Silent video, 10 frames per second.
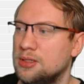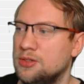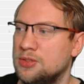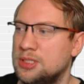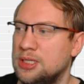
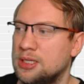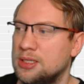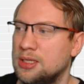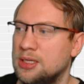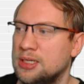you see it.
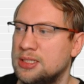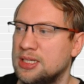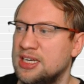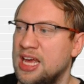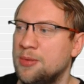It's
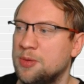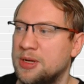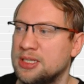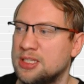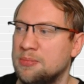enabled,
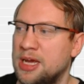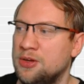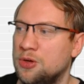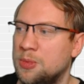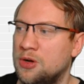but it's in
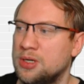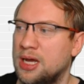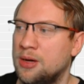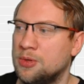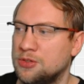manual mode.
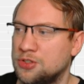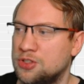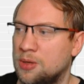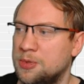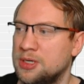I want to
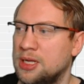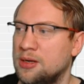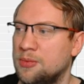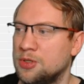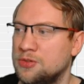stop it and
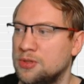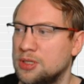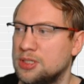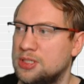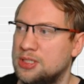I want to
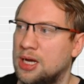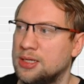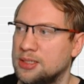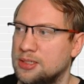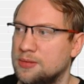
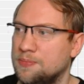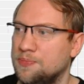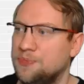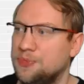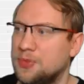start it,
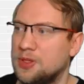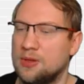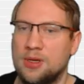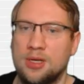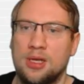
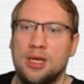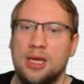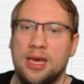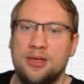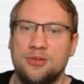right?
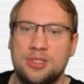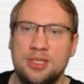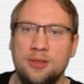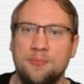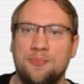And you
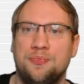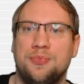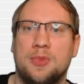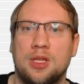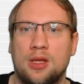see
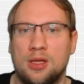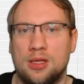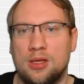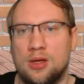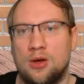
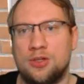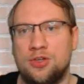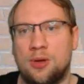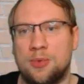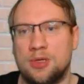on
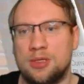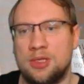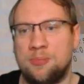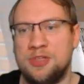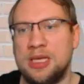top,
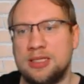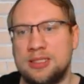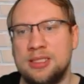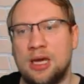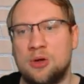the
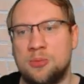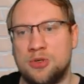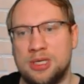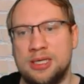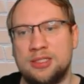PLC
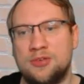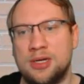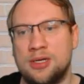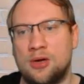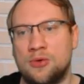output is
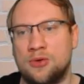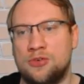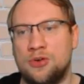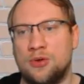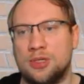right now
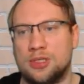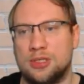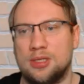controlled.